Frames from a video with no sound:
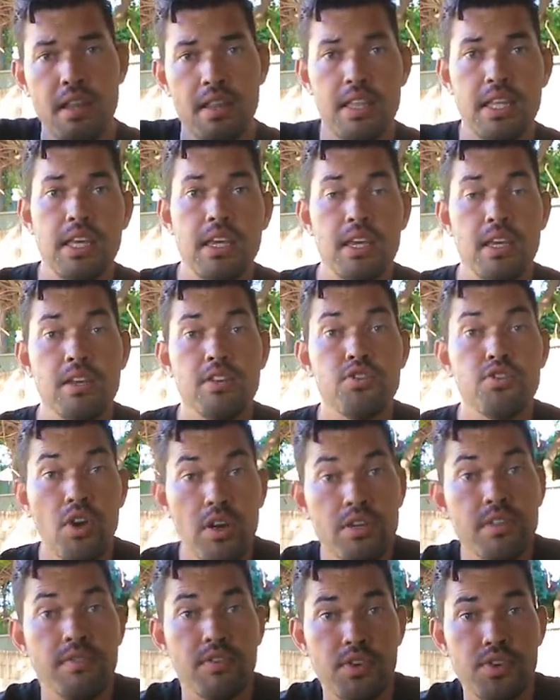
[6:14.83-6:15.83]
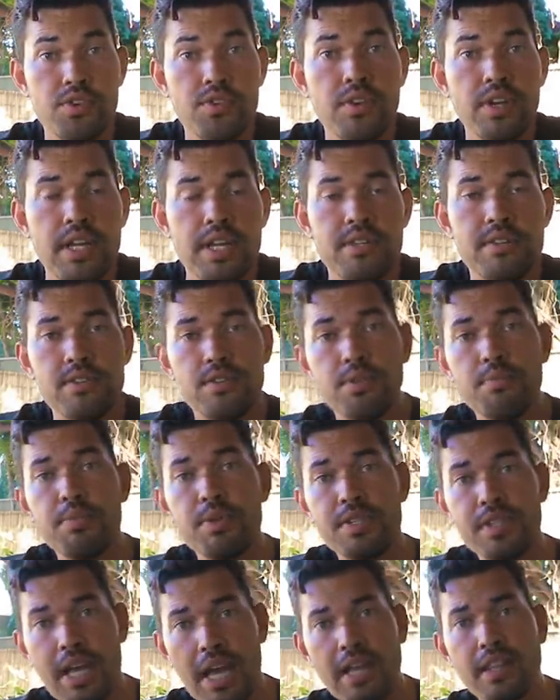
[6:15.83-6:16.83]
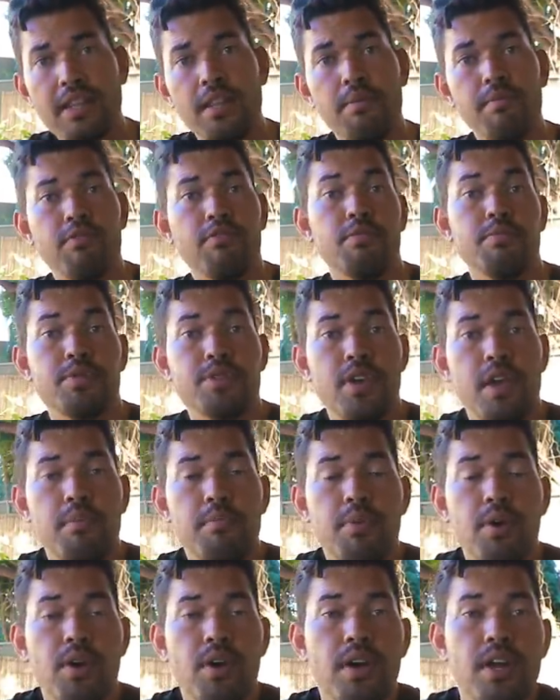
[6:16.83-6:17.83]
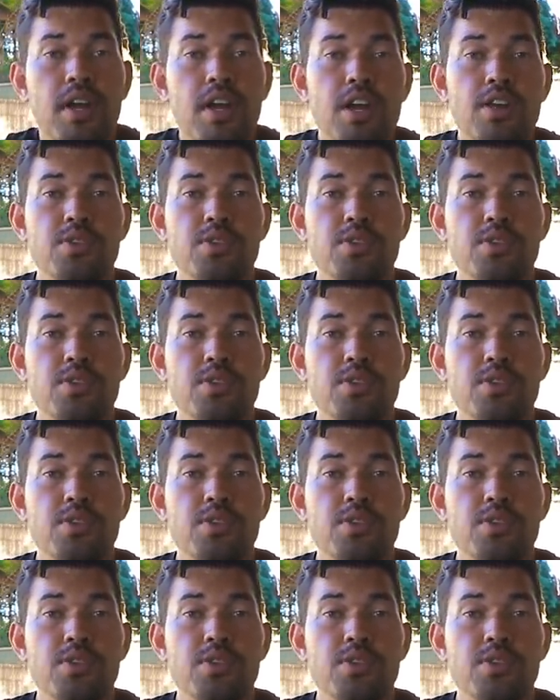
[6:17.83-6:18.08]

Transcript: the trunks of your trees to protect them from sunburn